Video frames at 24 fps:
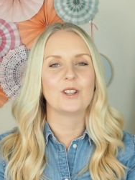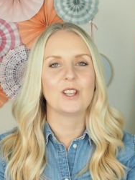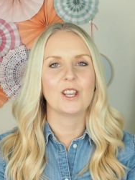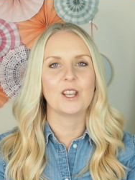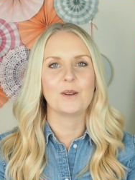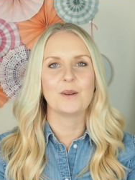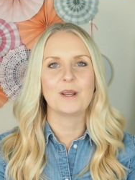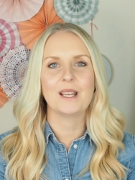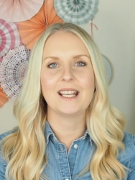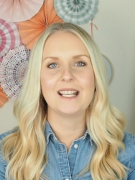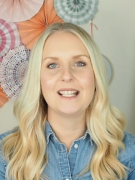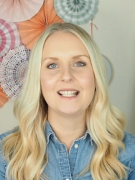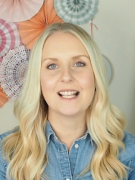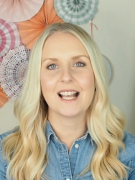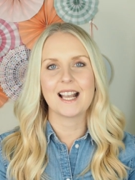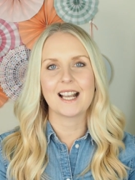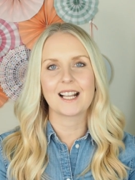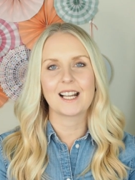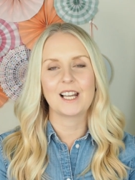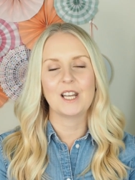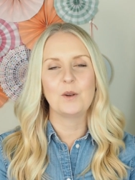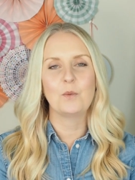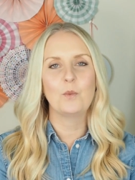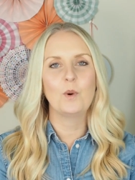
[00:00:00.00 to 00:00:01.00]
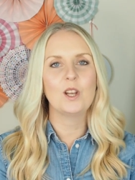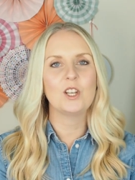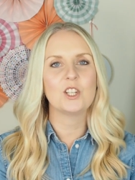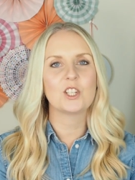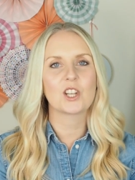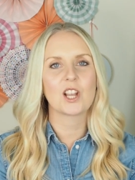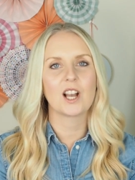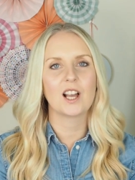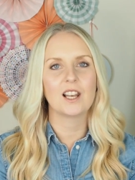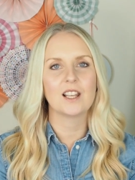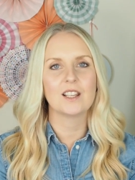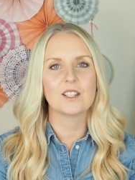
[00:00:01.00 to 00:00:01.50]
you exactly which
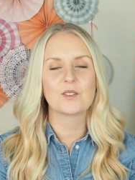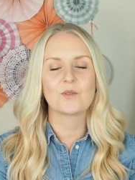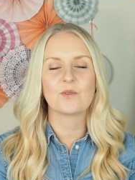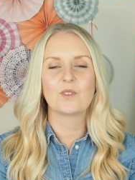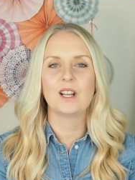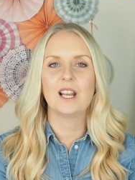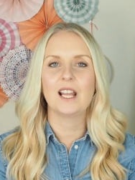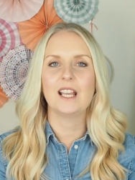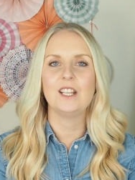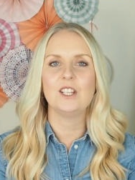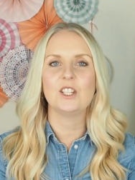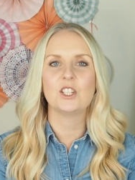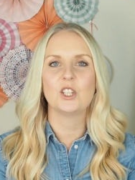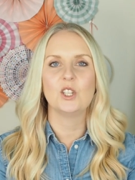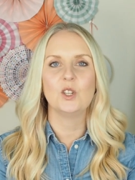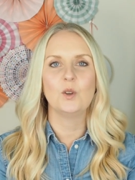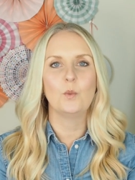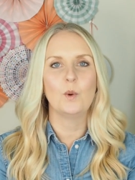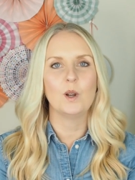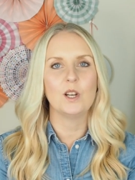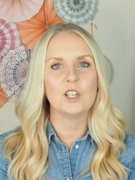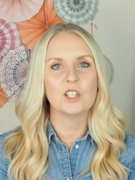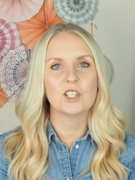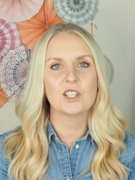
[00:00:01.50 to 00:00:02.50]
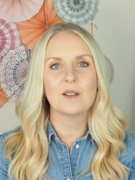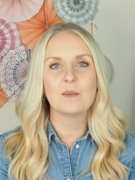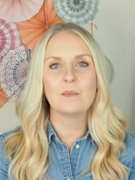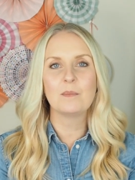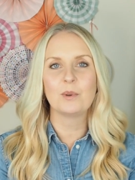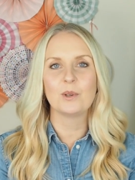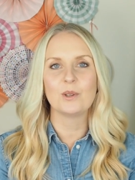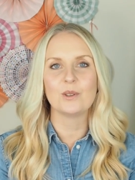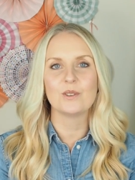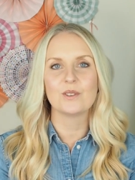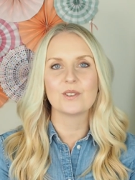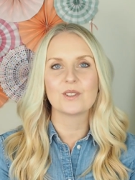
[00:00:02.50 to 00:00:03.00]
colours relate to which
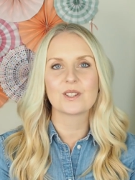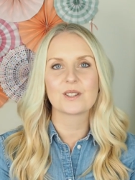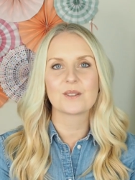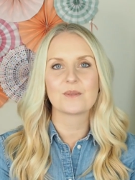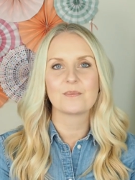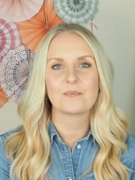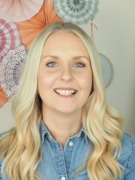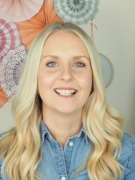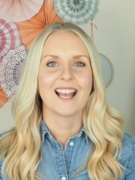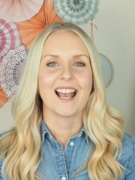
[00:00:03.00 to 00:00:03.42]
symbols.